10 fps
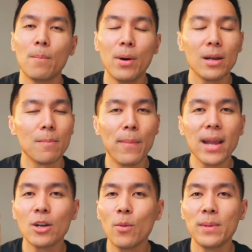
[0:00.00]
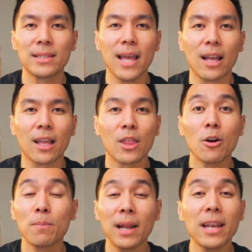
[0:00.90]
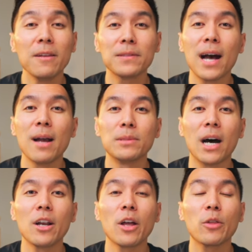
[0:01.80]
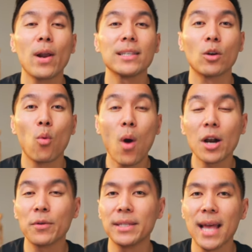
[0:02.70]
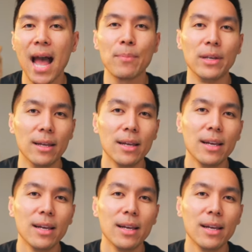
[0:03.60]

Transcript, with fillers: But make no mistake, there are plenty of times unauthorized inquiries happen